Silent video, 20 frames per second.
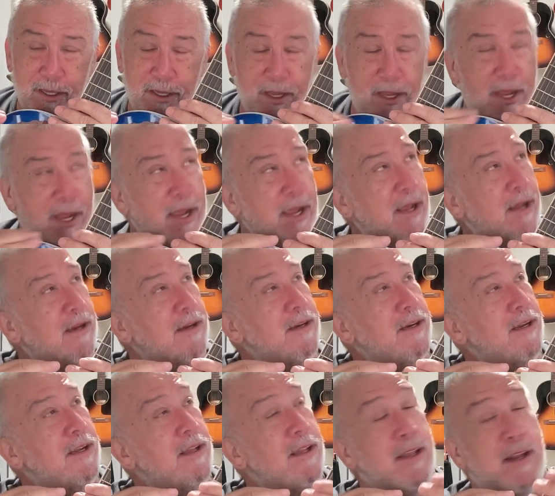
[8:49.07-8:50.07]
And
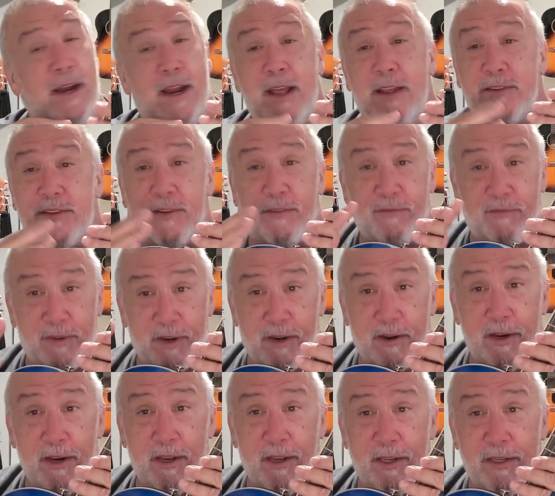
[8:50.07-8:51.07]
it has a
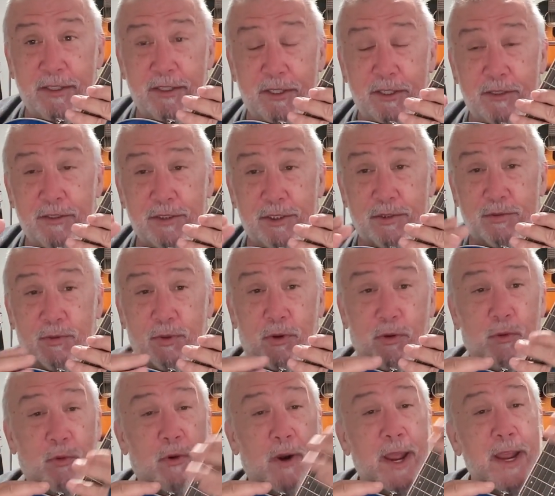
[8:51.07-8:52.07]
very unusual
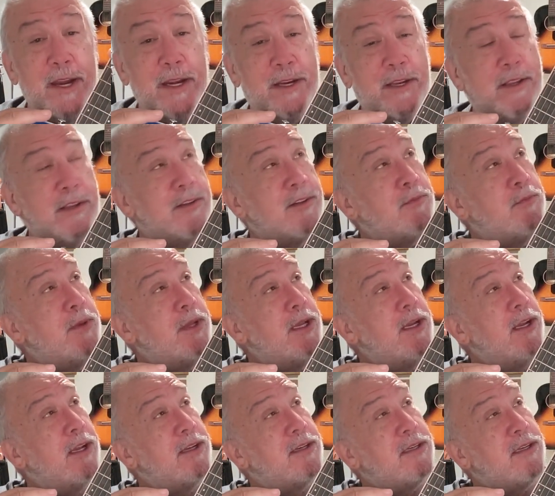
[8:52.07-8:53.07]
radius,
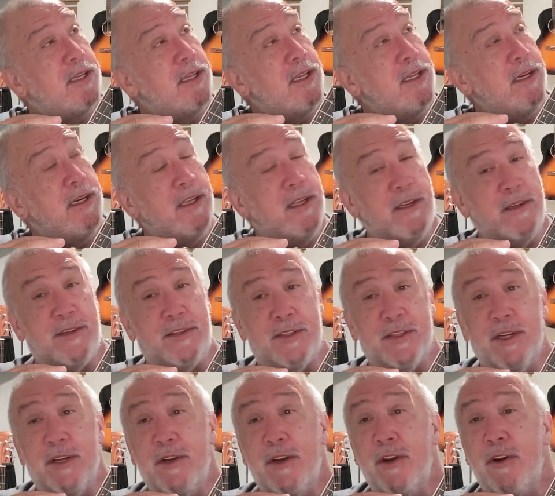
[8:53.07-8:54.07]
being a 10-inch
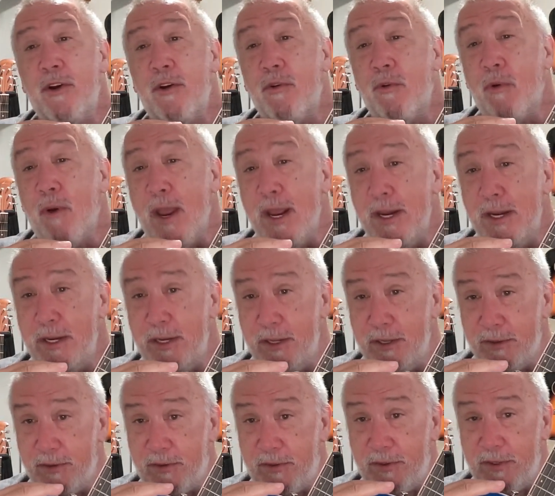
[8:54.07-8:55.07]

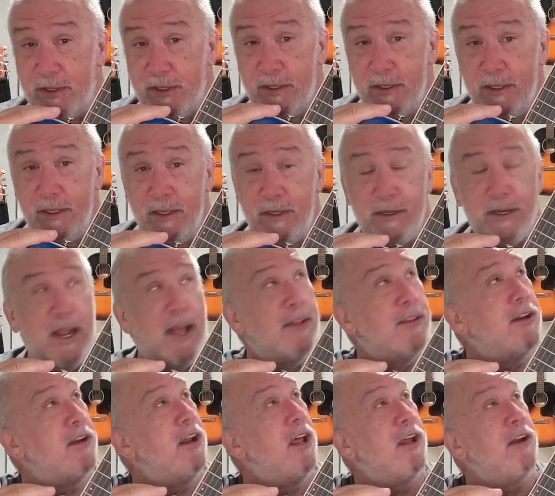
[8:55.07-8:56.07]
radius. Now
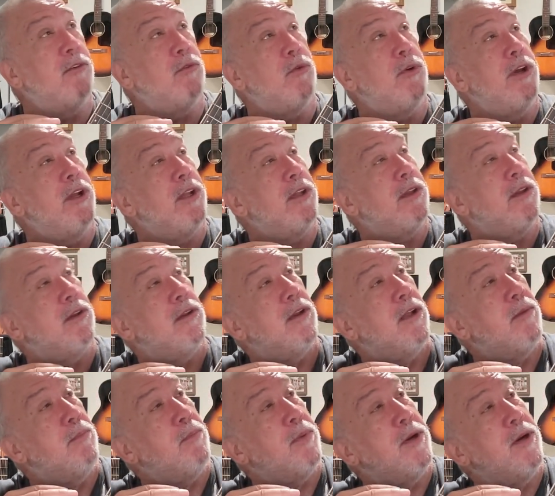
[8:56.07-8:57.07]
the nut width
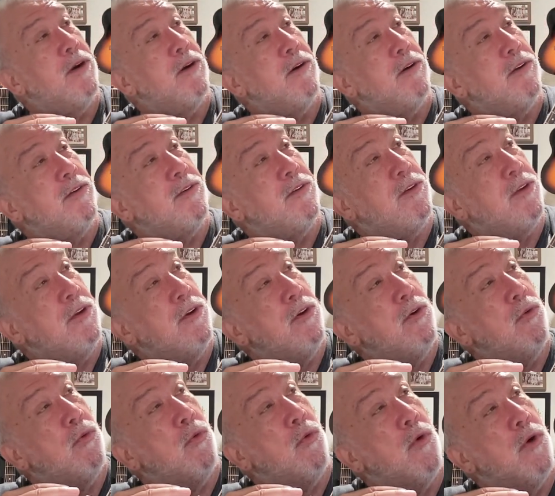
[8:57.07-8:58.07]
up here is
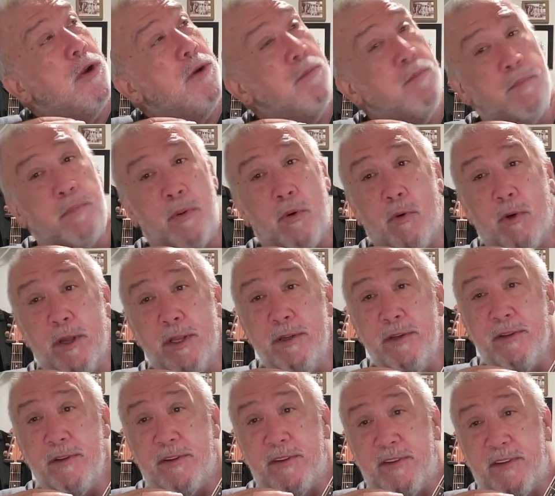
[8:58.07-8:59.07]

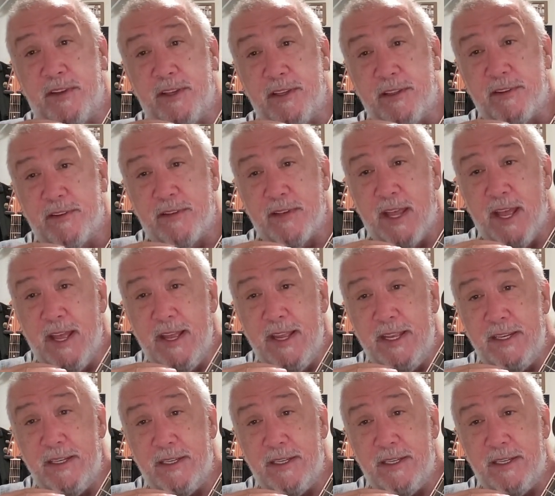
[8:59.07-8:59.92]
1.68.